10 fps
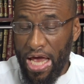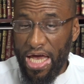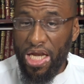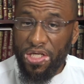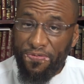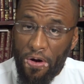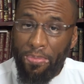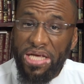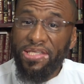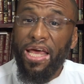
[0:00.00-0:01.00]
It is
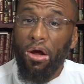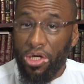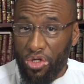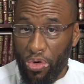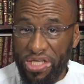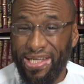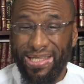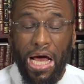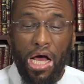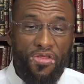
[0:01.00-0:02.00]
from his
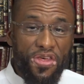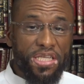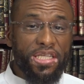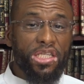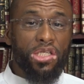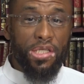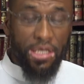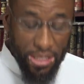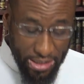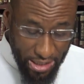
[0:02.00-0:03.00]
characteristic. This is
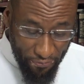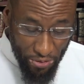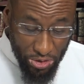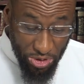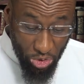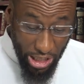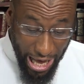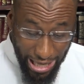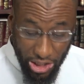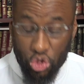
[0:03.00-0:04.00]
the difference between
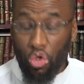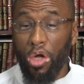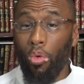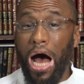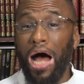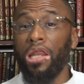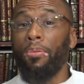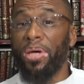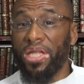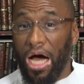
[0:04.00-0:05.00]
Ahl Sunnah wa
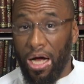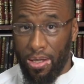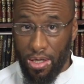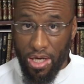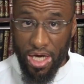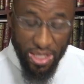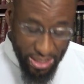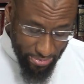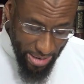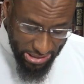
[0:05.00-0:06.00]
Ahl Bid'ah in
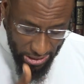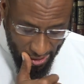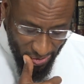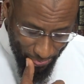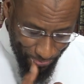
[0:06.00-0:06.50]
this masala.